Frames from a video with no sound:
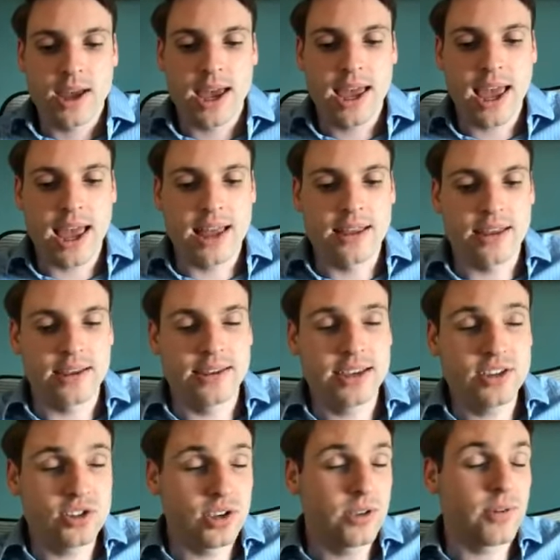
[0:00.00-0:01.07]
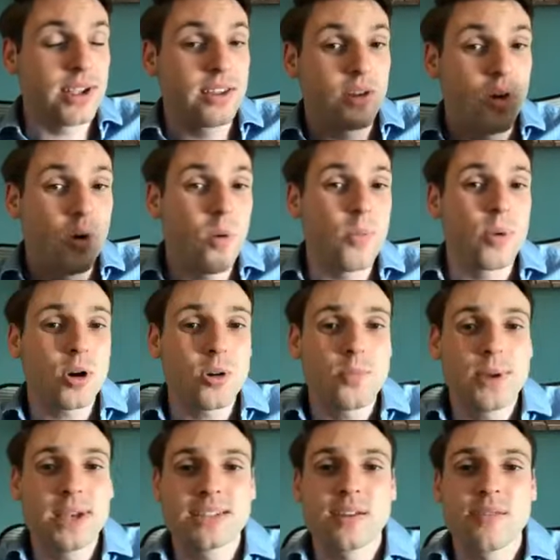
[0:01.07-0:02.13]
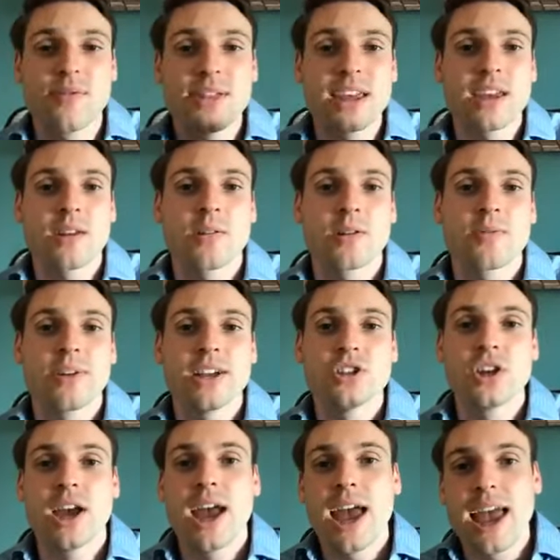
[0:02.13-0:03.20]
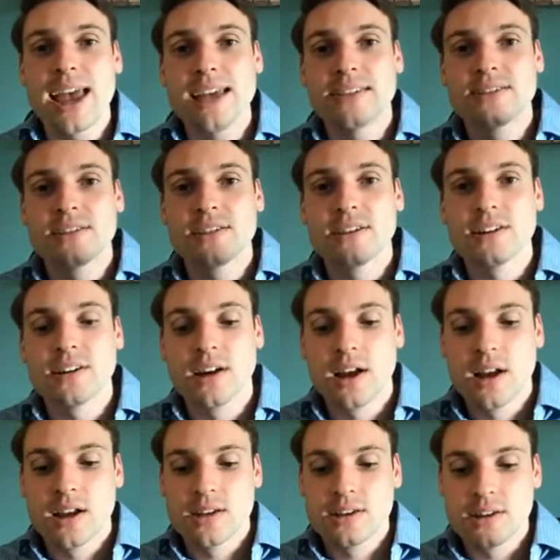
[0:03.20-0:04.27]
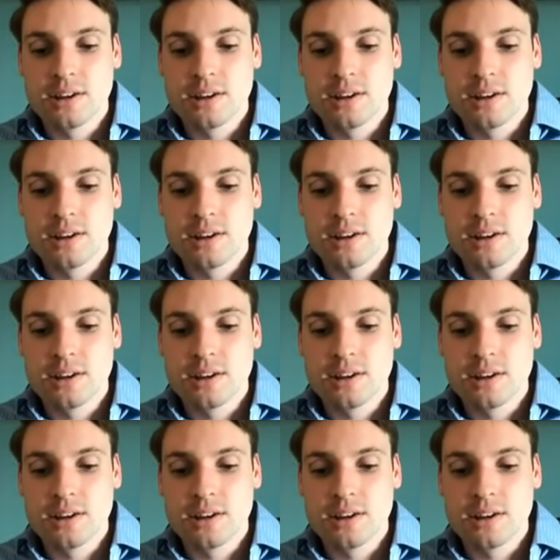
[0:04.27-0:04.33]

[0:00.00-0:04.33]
Okay. And additionally, right, the whole purpose of Thinking You're Rich is to